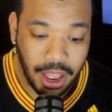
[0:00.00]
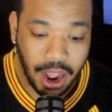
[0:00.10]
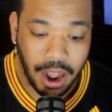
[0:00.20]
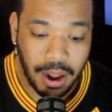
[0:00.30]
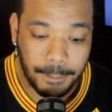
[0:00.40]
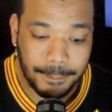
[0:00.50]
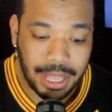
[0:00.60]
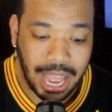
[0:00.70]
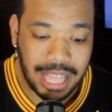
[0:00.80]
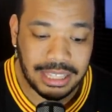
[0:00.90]

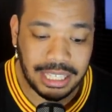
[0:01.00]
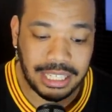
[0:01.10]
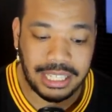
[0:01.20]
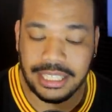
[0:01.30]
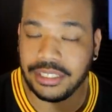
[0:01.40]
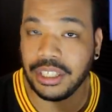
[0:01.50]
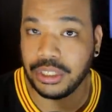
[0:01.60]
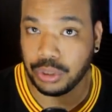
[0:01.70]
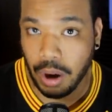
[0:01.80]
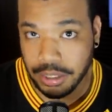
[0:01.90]
I think he's going
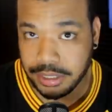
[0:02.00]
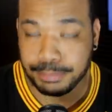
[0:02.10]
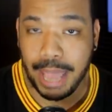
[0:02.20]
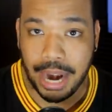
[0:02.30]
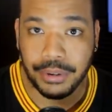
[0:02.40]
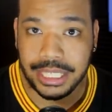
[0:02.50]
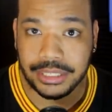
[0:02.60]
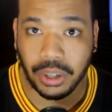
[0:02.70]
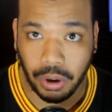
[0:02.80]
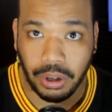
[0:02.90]
to draw some
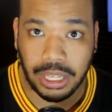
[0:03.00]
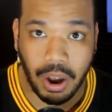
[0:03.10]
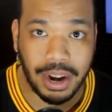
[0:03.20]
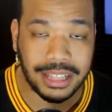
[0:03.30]
penalties early on.